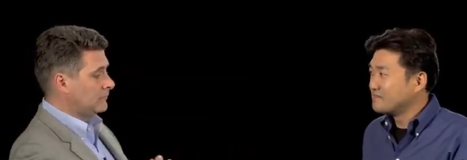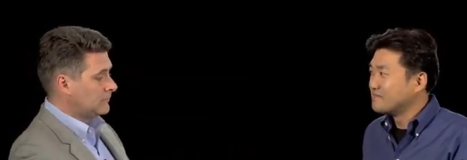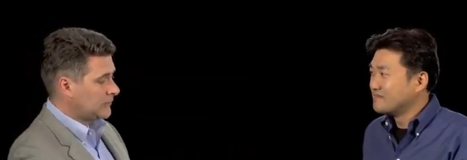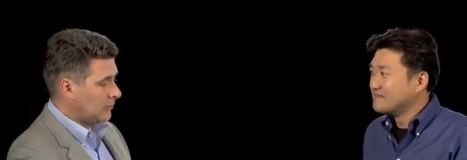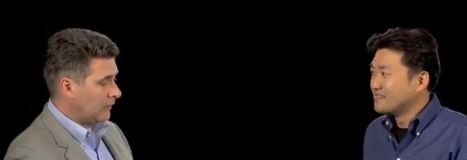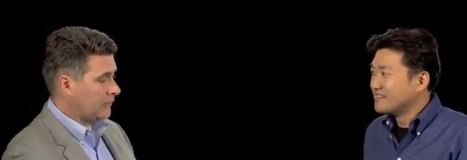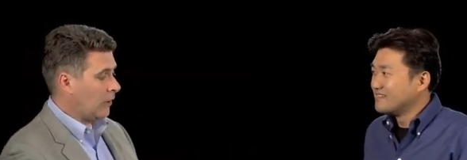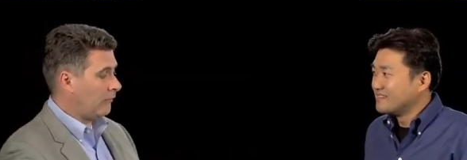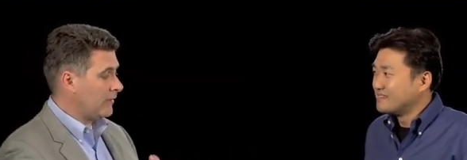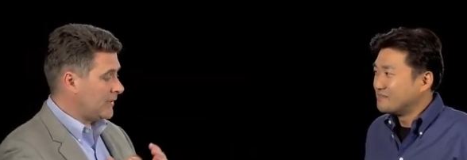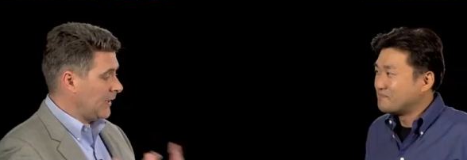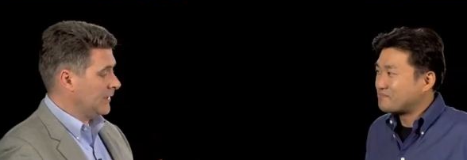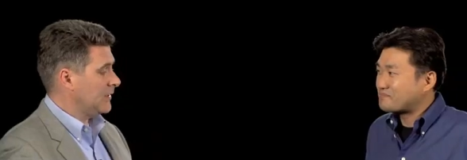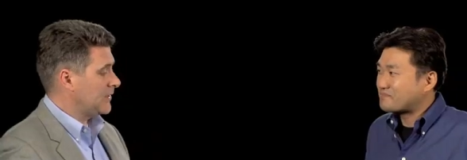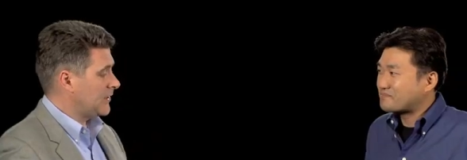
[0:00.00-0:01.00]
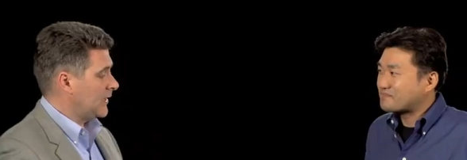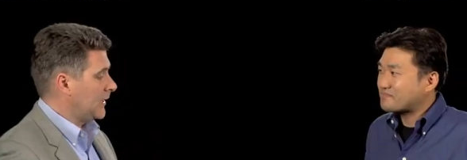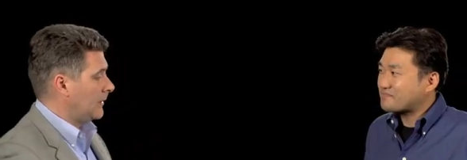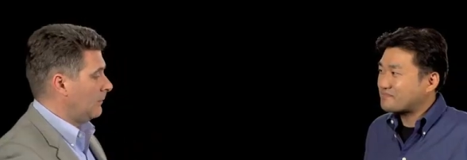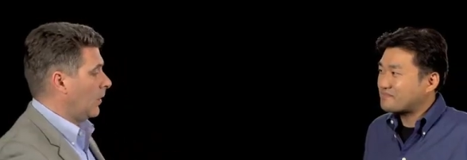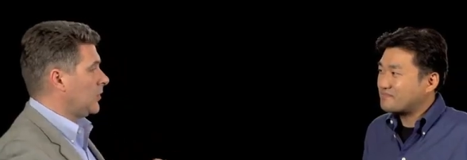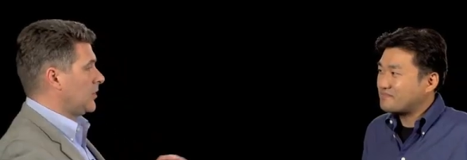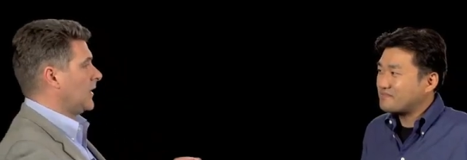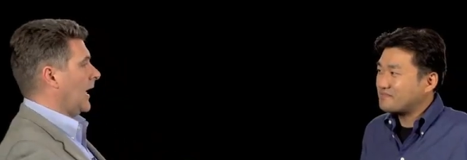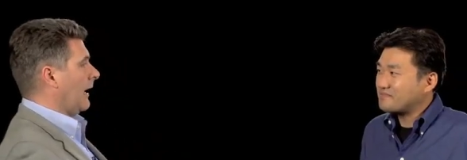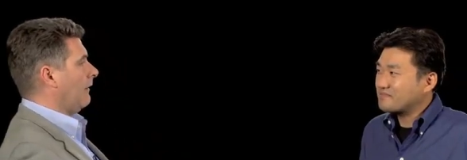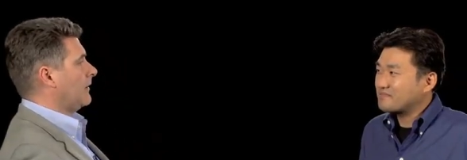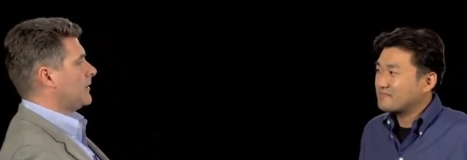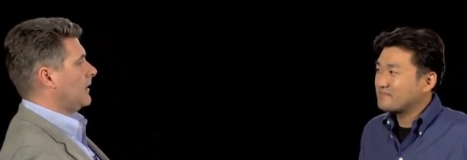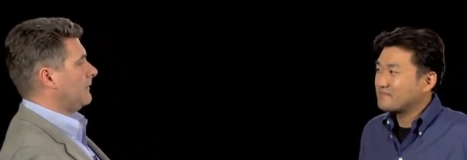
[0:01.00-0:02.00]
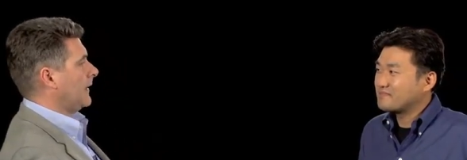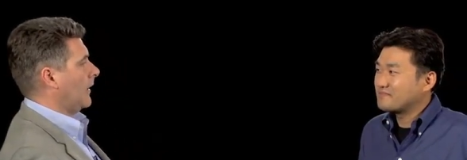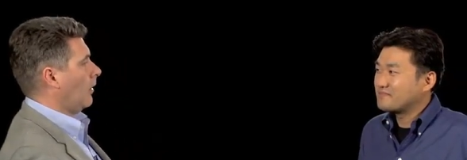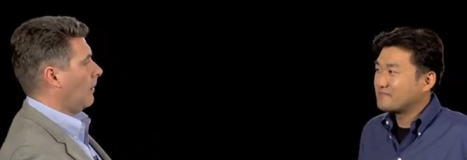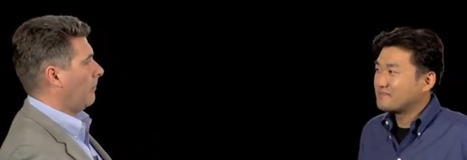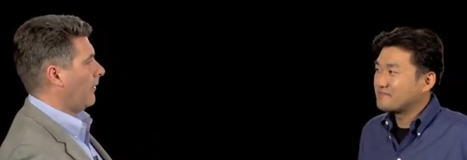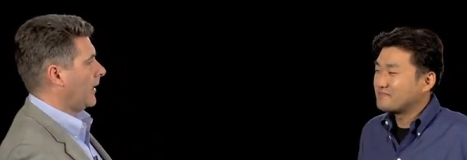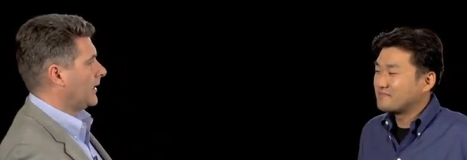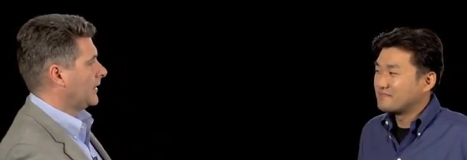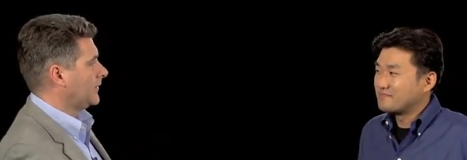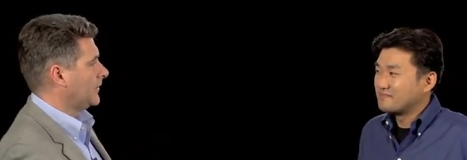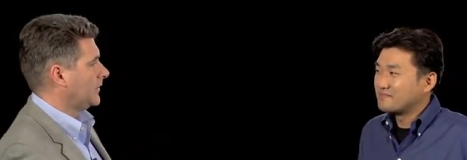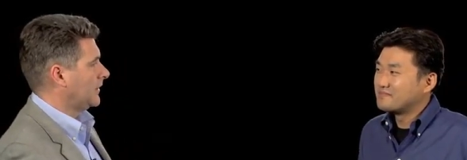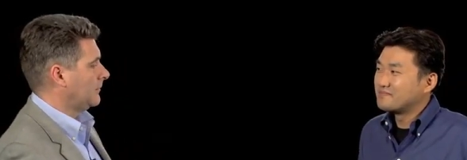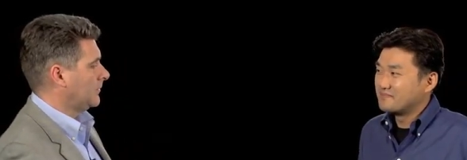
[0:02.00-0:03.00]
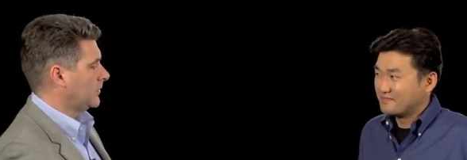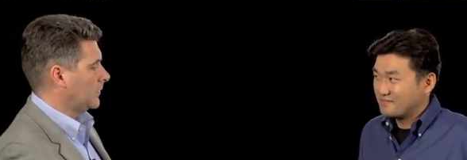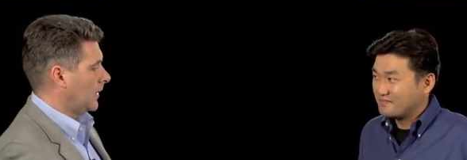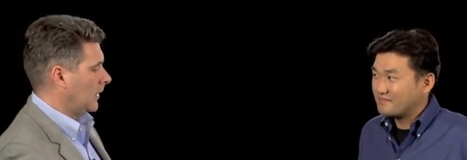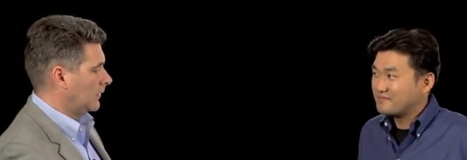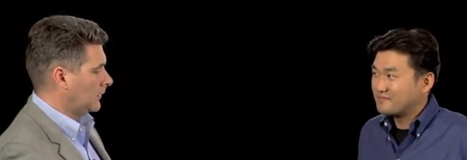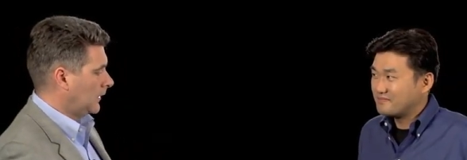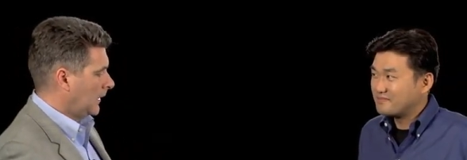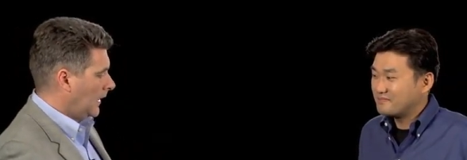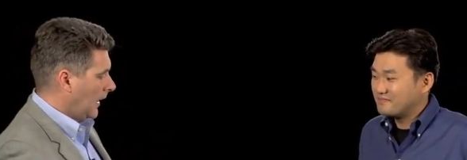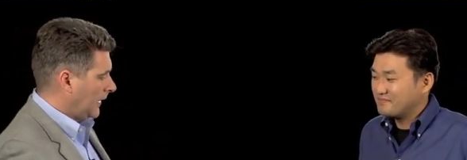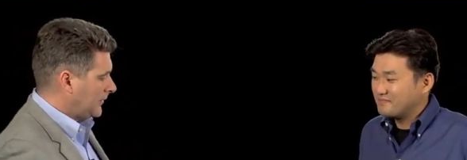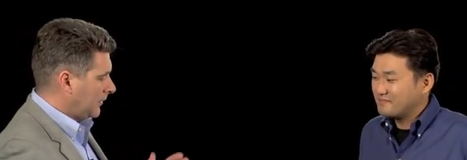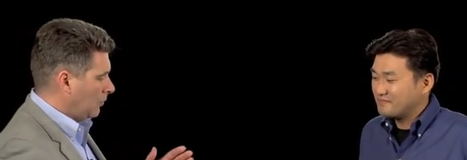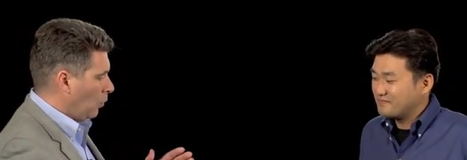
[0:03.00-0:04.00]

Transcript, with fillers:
Speaker 1: So I've got redundancy and the modularity of that operating system as well. And so